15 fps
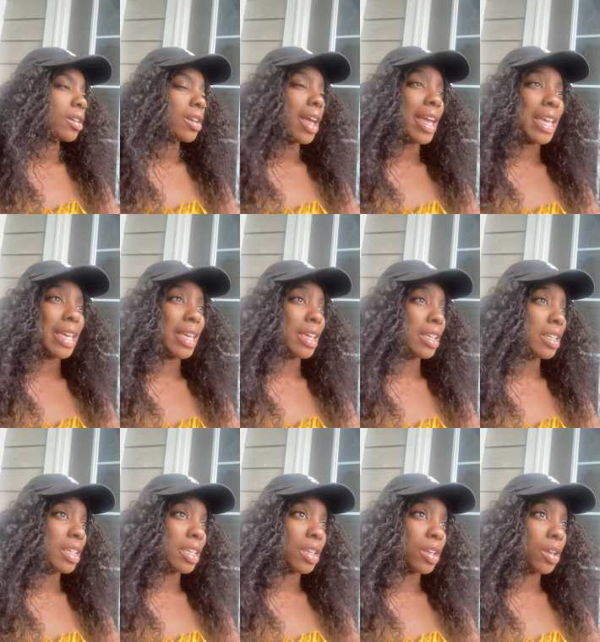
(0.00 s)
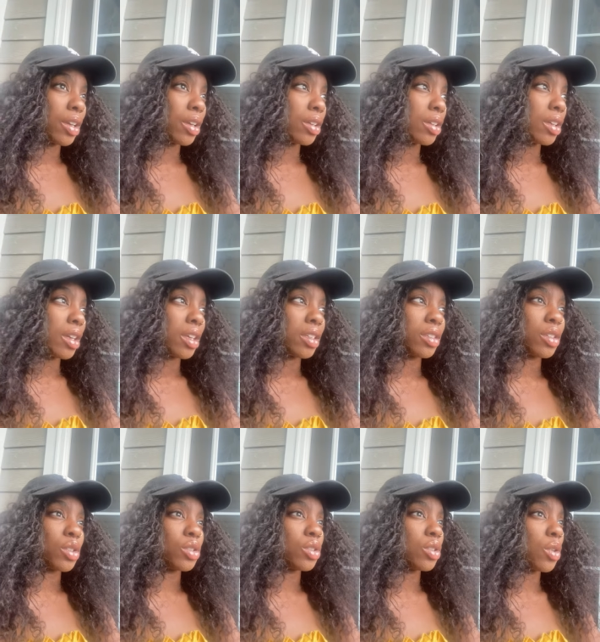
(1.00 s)
i hate it here
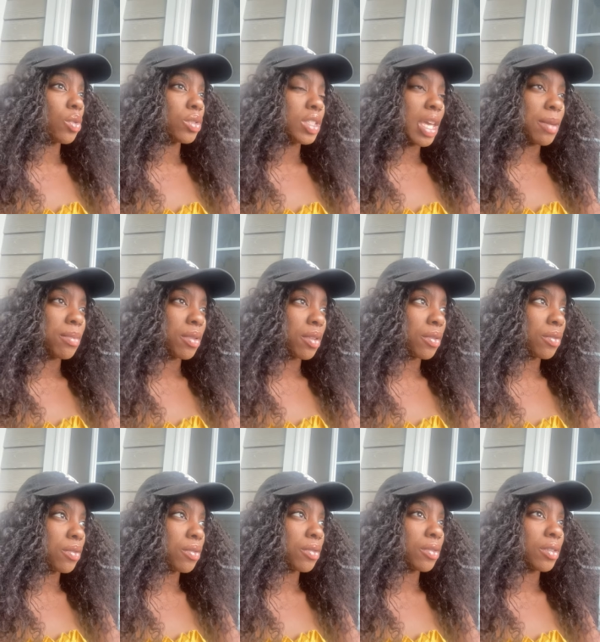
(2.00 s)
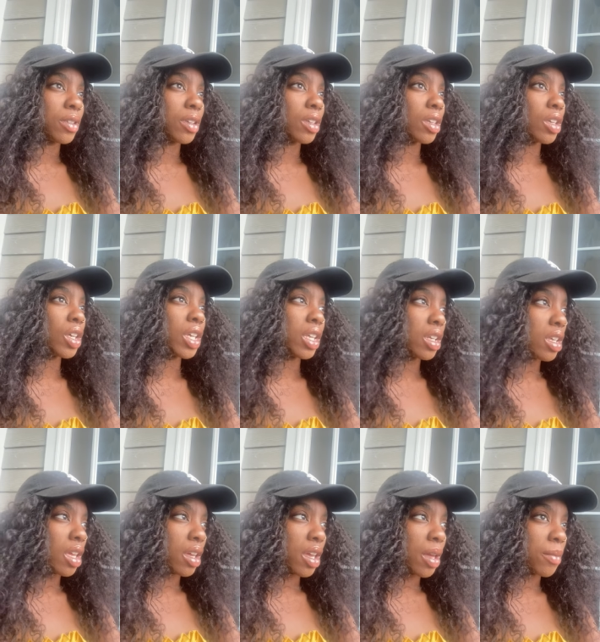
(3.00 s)
there's no type of good
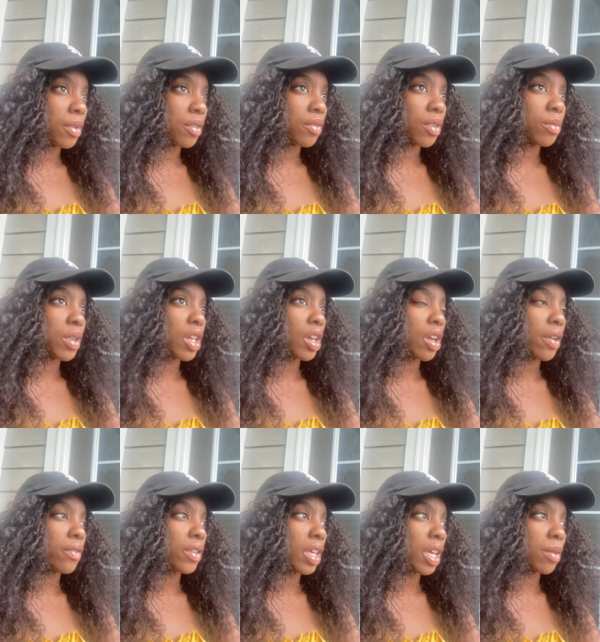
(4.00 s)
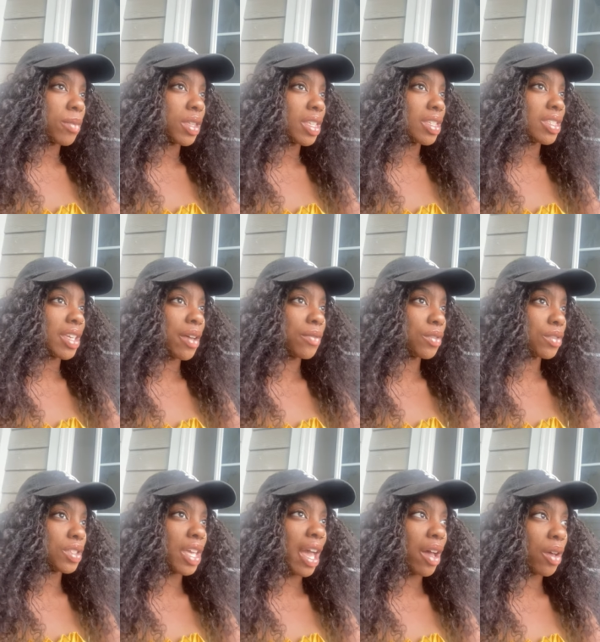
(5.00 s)
coming from here i feel like i'm in the
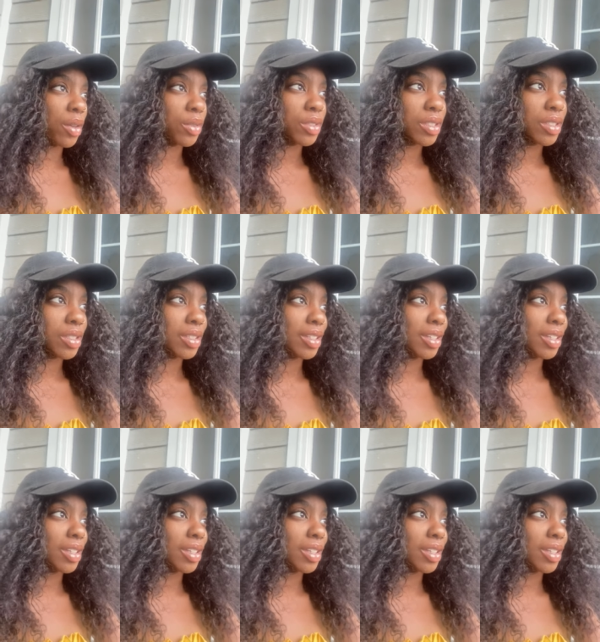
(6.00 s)
devil's house